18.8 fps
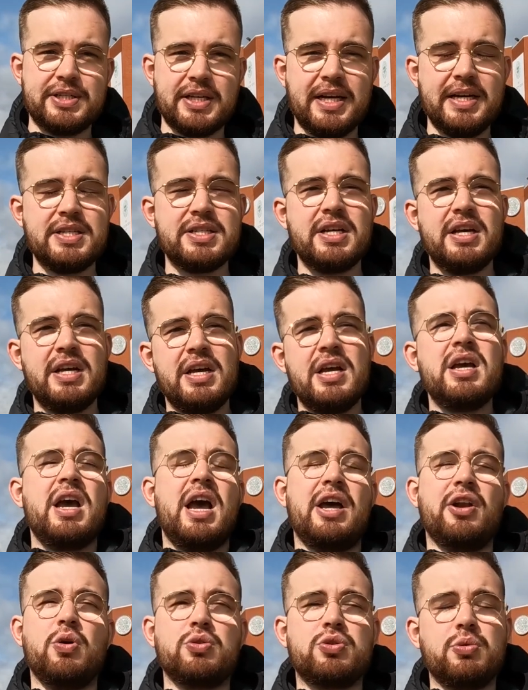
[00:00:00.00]
his side.
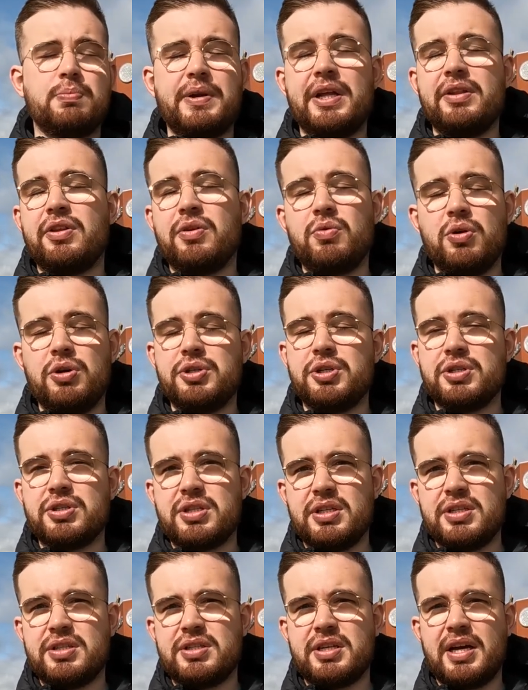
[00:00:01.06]
And also, Brendan
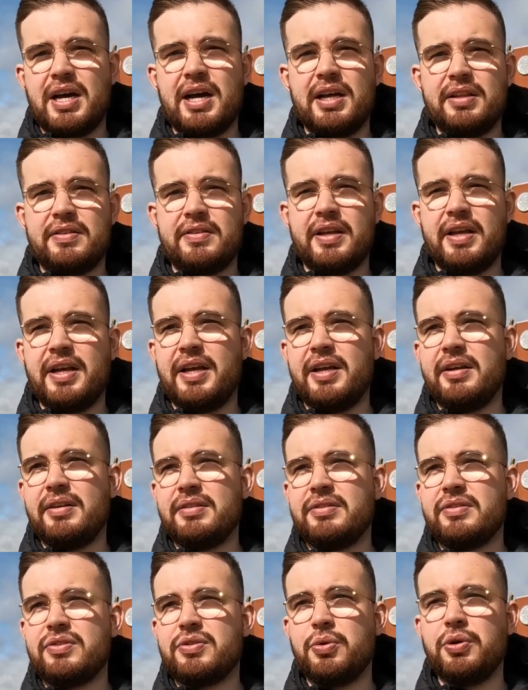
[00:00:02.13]
Rodgers has had
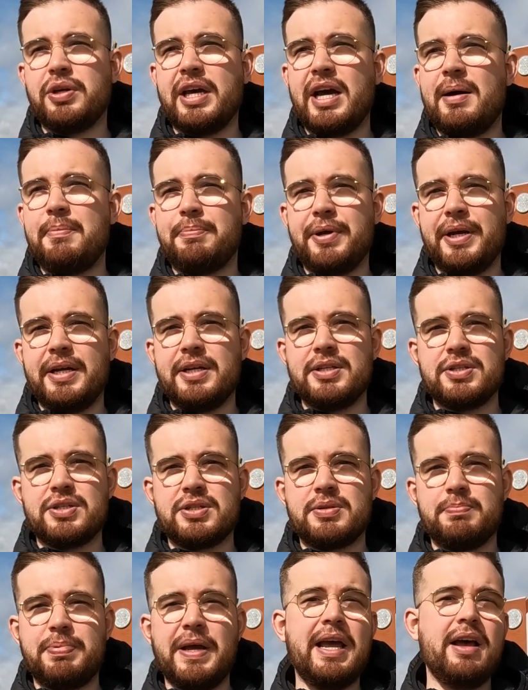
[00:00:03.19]
two
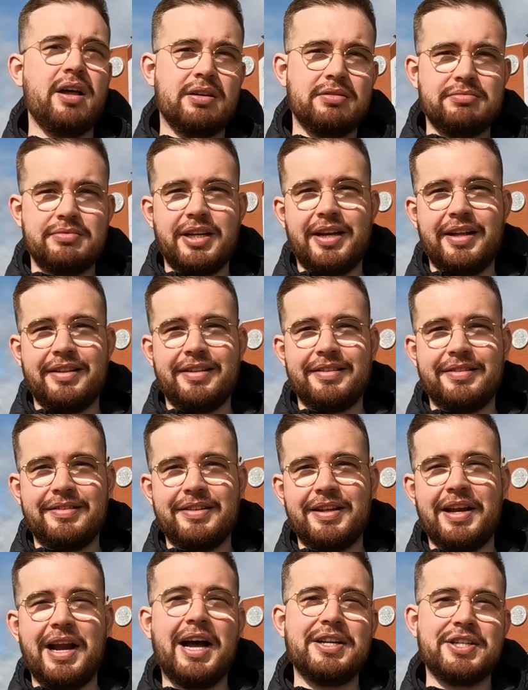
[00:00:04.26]
campaigns better
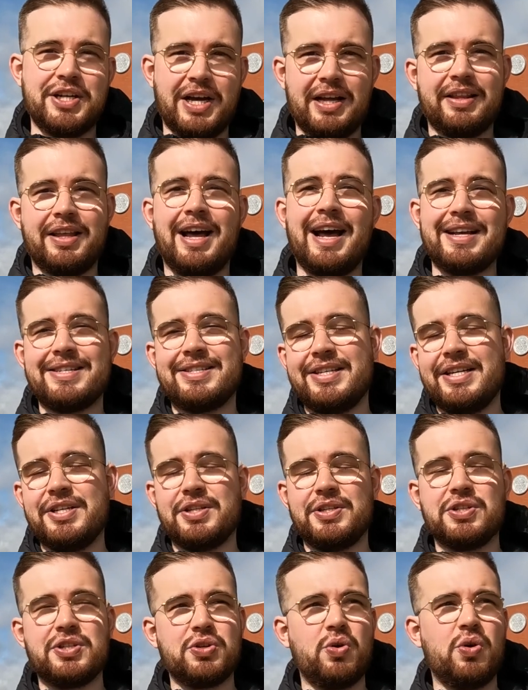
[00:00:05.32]
than Ange had last
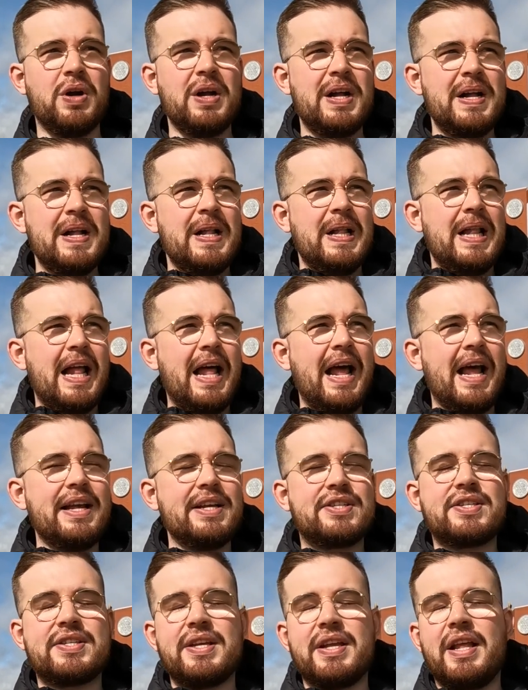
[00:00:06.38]
season. So
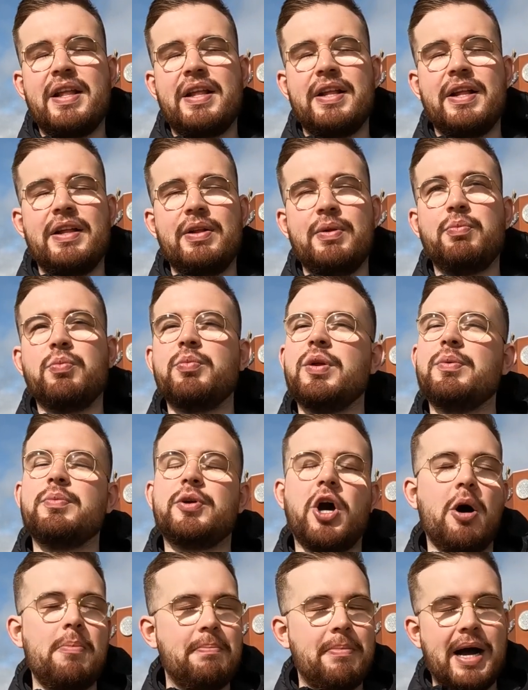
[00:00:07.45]
it's
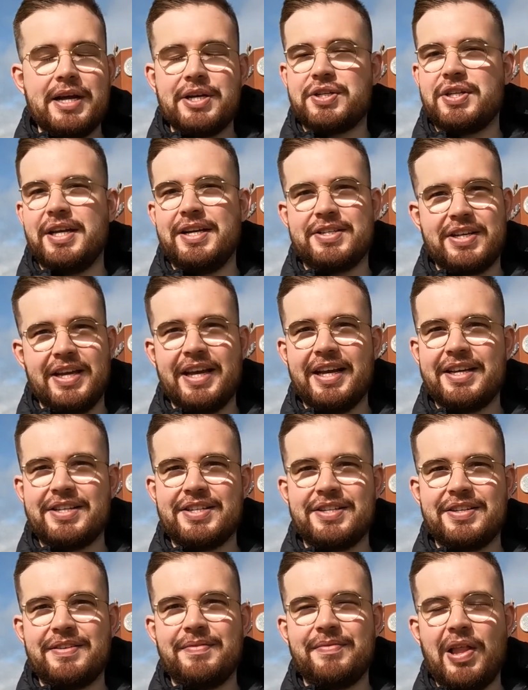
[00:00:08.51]
come match day
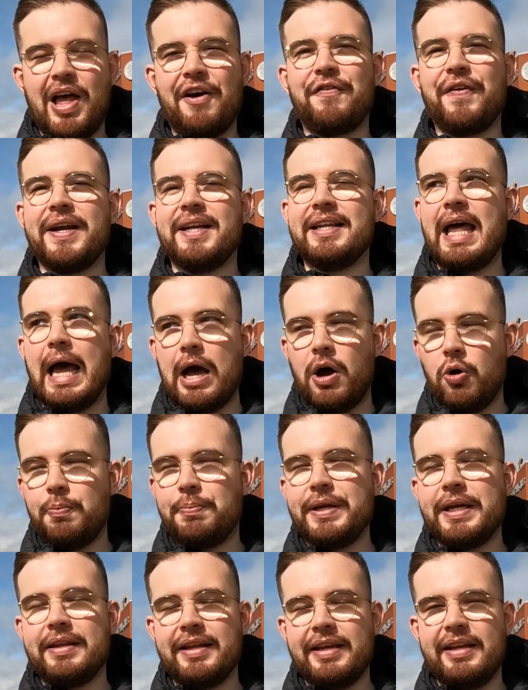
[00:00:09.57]
six. I think that'll
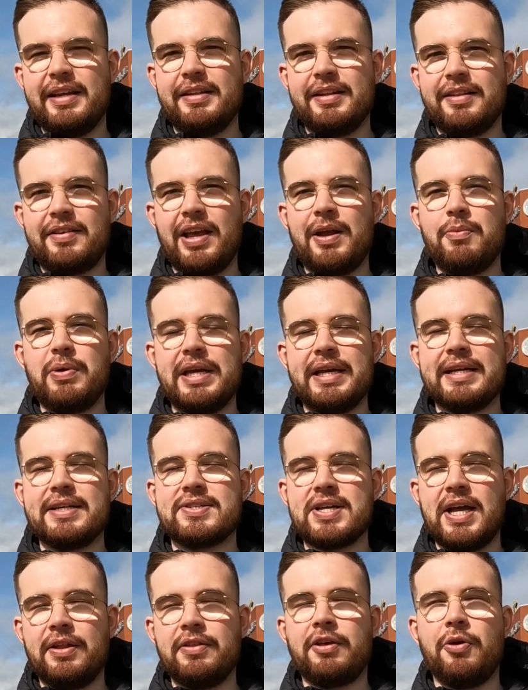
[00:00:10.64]
be the time where you
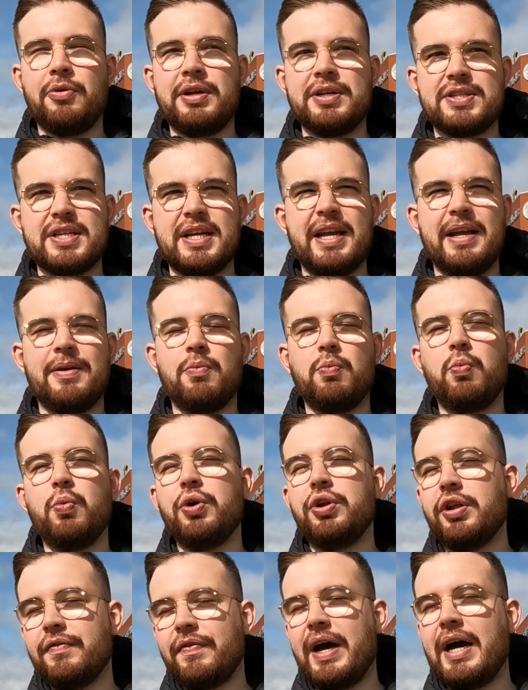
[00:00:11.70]
can sit down and say,
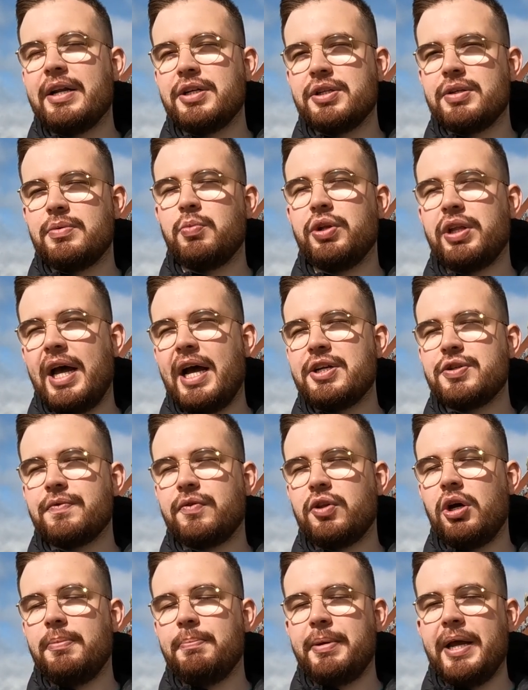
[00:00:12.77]
would Ange
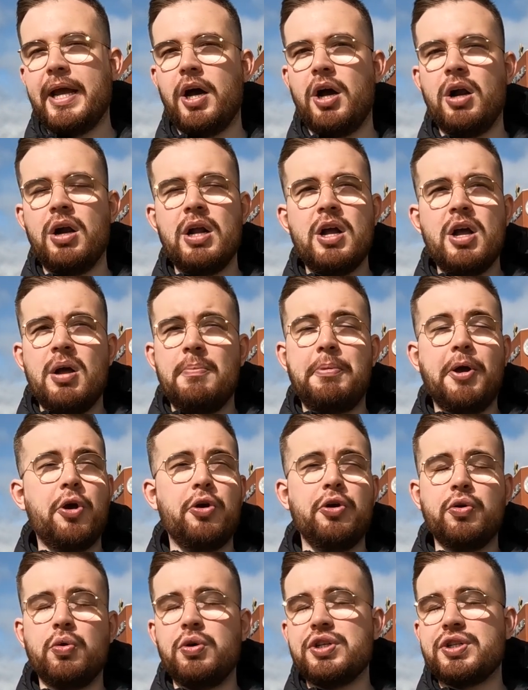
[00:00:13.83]
have done better? But
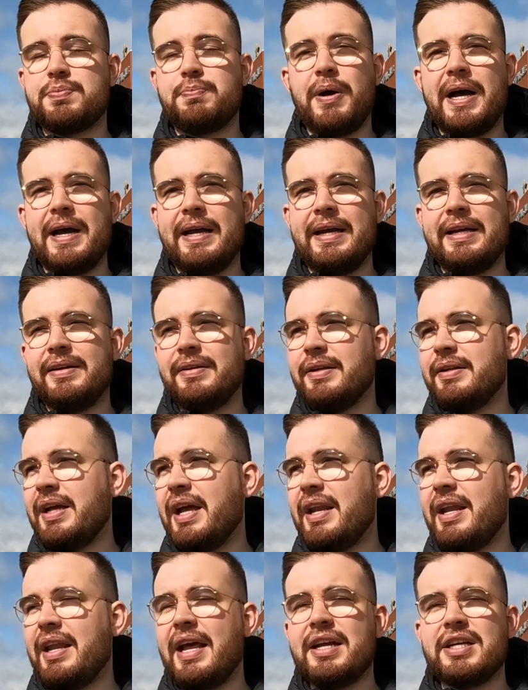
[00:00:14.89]
who knows, in
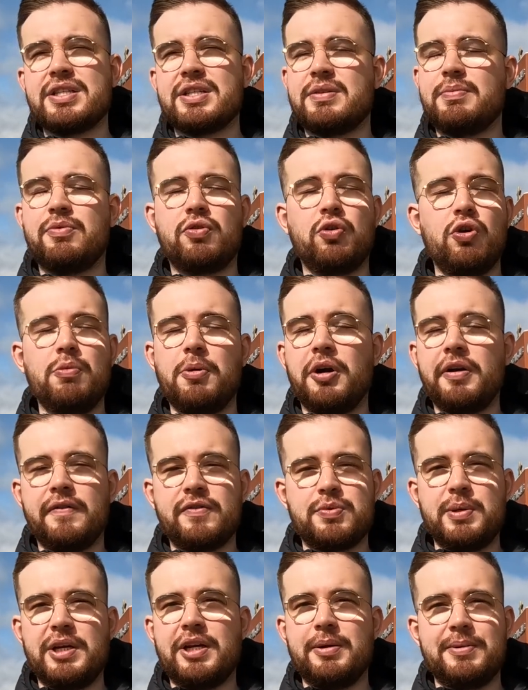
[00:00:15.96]
the next 2
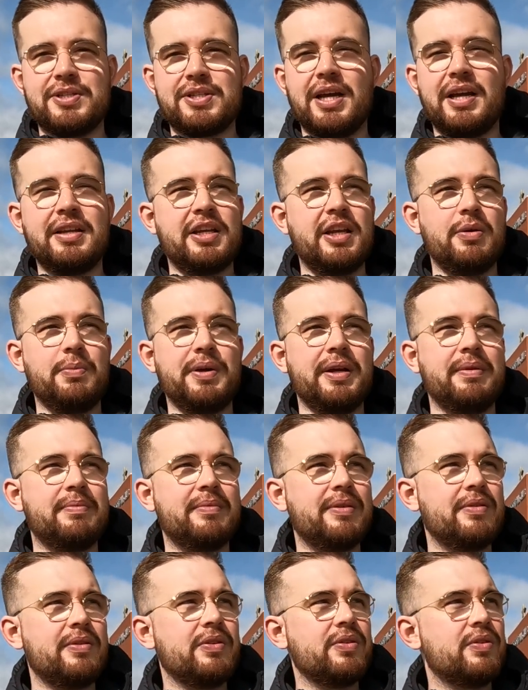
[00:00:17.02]
months, we could be sitting here with
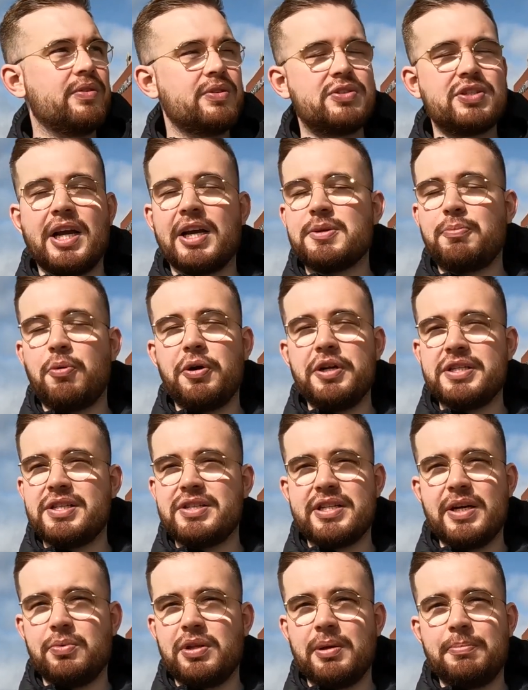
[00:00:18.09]
6 points
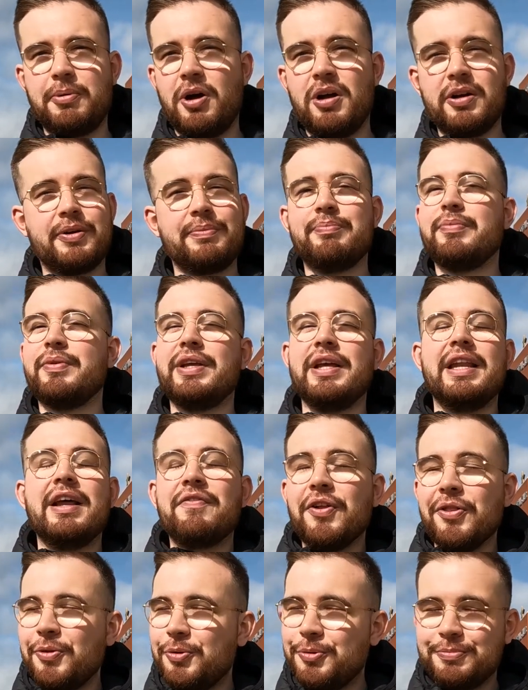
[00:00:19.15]
in Celtic Park. You
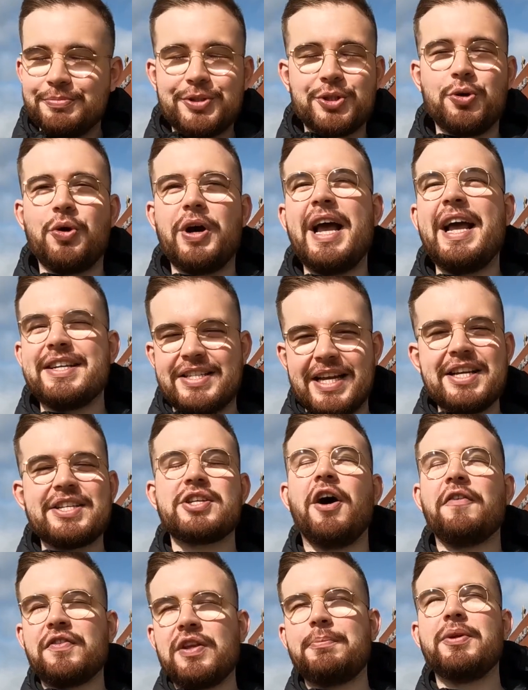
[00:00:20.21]
never know. So it's
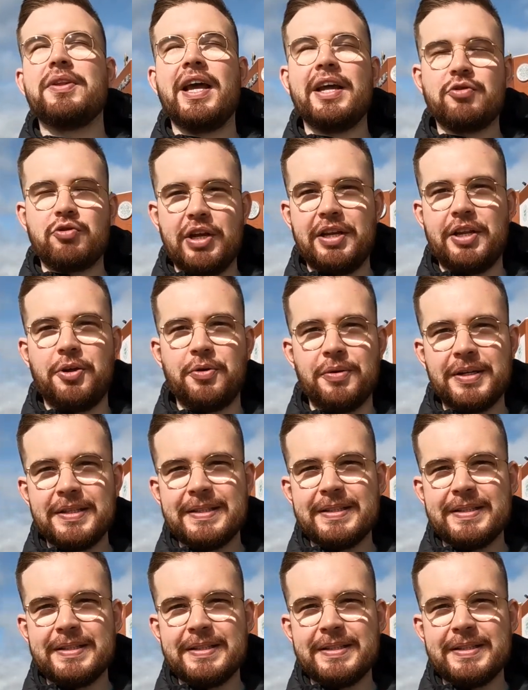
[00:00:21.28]
tough to predict right now.